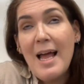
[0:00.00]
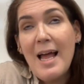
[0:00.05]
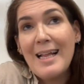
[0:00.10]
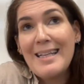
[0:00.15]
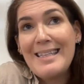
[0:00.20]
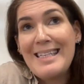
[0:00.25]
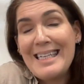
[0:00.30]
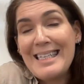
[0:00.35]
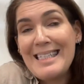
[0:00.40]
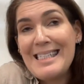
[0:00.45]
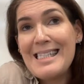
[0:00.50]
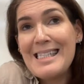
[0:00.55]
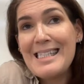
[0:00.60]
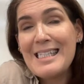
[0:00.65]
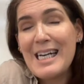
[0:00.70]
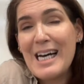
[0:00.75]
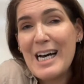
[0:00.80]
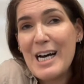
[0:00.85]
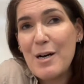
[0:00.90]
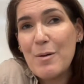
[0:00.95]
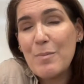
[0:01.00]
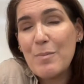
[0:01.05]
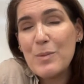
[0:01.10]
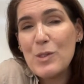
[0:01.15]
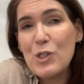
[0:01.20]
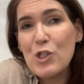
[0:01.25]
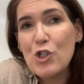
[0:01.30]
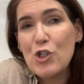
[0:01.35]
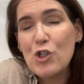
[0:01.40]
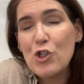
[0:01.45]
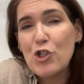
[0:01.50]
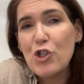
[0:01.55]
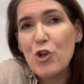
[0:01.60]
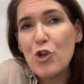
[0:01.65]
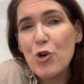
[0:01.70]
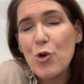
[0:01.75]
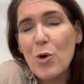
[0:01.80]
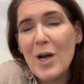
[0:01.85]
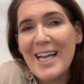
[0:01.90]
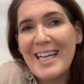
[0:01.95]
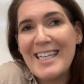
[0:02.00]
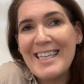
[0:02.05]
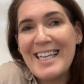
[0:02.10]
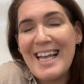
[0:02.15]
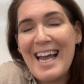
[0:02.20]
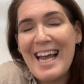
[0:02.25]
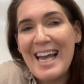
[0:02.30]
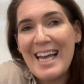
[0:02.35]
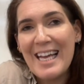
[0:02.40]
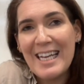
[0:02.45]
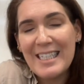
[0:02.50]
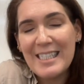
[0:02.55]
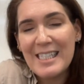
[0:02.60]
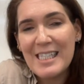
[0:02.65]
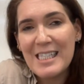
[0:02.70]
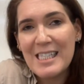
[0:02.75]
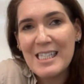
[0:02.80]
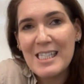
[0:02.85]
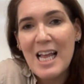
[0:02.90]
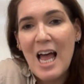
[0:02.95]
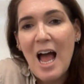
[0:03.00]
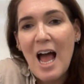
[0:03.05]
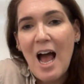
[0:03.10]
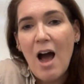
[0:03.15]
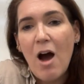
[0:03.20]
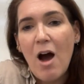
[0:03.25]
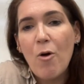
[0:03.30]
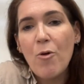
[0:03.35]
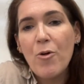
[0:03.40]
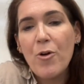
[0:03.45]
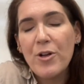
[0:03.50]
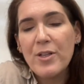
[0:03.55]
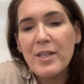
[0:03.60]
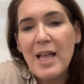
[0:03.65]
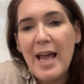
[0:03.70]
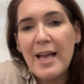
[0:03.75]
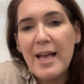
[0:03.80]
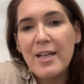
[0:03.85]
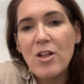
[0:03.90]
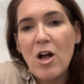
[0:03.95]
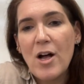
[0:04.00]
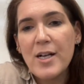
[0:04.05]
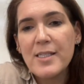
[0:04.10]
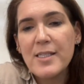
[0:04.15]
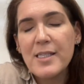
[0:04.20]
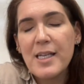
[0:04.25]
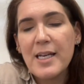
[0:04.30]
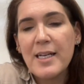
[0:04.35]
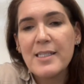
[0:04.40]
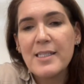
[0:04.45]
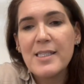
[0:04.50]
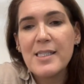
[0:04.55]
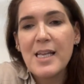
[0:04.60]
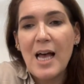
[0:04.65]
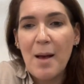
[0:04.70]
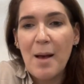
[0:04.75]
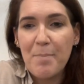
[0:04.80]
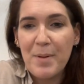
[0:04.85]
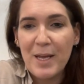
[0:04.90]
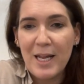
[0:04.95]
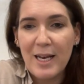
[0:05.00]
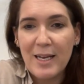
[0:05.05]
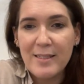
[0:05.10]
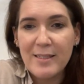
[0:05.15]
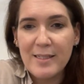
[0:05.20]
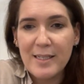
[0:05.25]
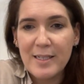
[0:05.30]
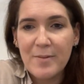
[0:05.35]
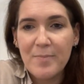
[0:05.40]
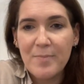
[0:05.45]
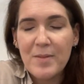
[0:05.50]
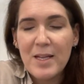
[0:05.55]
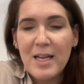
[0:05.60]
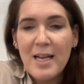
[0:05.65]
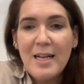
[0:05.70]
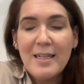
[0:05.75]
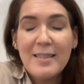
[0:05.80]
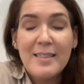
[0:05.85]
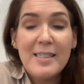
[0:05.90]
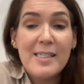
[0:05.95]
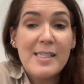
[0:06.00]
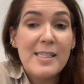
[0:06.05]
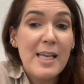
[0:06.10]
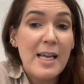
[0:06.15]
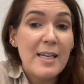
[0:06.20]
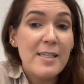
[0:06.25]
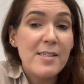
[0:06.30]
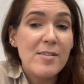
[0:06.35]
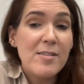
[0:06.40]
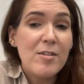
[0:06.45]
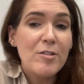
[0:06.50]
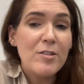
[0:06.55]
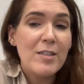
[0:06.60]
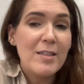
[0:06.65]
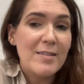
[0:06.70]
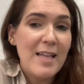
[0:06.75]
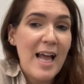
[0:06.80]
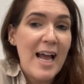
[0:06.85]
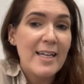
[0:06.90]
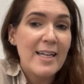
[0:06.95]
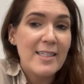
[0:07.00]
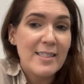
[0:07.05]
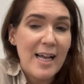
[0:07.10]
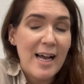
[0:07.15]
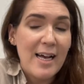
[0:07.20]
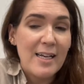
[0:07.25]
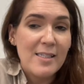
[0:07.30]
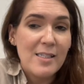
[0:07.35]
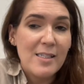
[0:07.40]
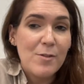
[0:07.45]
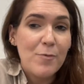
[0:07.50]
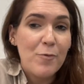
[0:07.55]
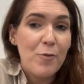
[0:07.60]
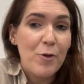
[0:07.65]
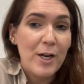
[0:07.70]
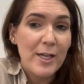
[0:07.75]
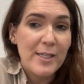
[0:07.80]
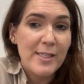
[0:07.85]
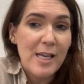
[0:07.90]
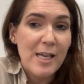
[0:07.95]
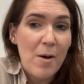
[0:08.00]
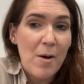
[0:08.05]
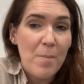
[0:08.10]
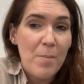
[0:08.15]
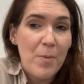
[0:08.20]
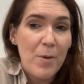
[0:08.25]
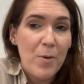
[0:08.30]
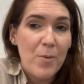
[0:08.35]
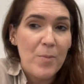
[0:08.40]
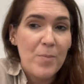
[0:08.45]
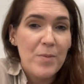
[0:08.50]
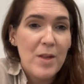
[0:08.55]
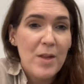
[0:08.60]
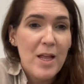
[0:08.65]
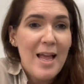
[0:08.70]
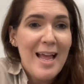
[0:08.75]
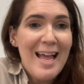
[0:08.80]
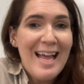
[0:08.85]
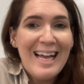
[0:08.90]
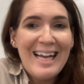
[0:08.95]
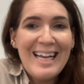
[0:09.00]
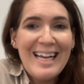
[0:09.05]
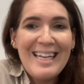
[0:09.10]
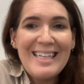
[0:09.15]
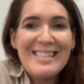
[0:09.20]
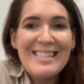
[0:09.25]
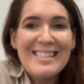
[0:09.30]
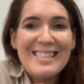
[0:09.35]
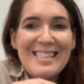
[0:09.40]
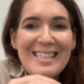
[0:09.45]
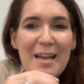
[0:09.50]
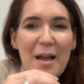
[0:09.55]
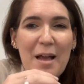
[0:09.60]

This comes to enhance our diagnostics ability. This cancer detect test, for example, it